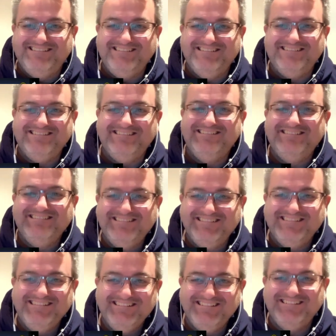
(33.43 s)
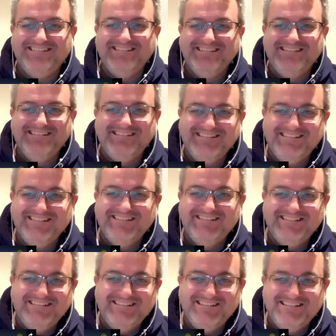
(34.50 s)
This person isn't speaking.